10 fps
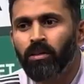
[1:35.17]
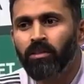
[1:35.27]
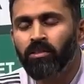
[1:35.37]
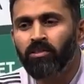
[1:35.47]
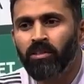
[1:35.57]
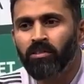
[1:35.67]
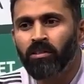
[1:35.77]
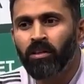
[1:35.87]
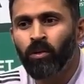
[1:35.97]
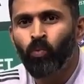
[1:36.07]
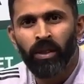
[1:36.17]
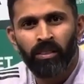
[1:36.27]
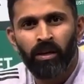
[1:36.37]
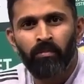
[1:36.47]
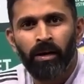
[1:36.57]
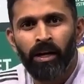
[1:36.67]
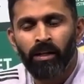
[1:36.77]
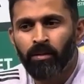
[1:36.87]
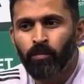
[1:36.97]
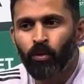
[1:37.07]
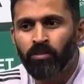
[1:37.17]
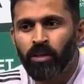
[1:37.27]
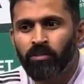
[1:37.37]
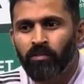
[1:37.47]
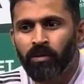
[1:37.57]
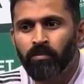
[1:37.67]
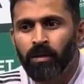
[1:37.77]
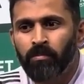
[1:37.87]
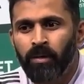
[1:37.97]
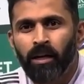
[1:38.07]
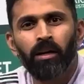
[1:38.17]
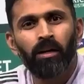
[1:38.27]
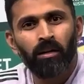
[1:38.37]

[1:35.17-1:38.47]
the decisions when they're made and the process of it being made,